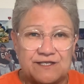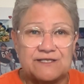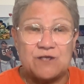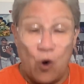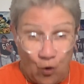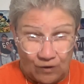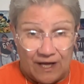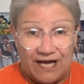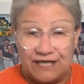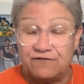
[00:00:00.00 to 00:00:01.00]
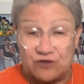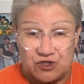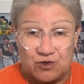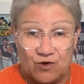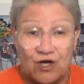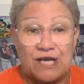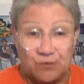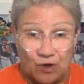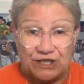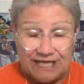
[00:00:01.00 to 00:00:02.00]
is O-line for sure
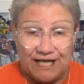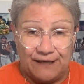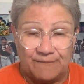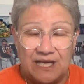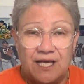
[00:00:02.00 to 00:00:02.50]
and run game.